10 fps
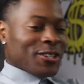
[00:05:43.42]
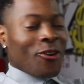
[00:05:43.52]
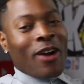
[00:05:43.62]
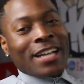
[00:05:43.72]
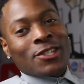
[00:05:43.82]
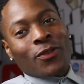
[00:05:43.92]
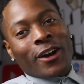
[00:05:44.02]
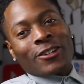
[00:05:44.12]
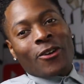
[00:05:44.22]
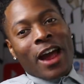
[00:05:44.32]
Yo.
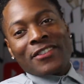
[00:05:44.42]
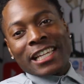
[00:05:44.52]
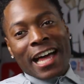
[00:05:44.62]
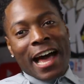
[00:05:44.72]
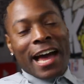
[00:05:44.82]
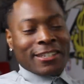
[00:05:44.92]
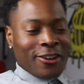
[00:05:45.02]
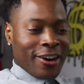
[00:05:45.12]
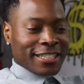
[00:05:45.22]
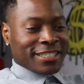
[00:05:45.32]
know every line,
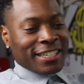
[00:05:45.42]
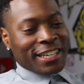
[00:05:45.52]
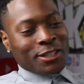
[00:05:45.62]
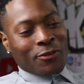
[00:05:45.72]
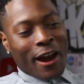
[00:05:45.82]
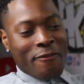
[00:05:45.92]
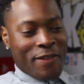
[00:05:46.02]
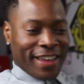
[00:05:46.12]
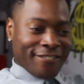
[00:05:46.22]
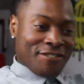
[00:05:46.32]
dog. This nigga's
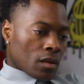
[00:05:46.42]
rapping.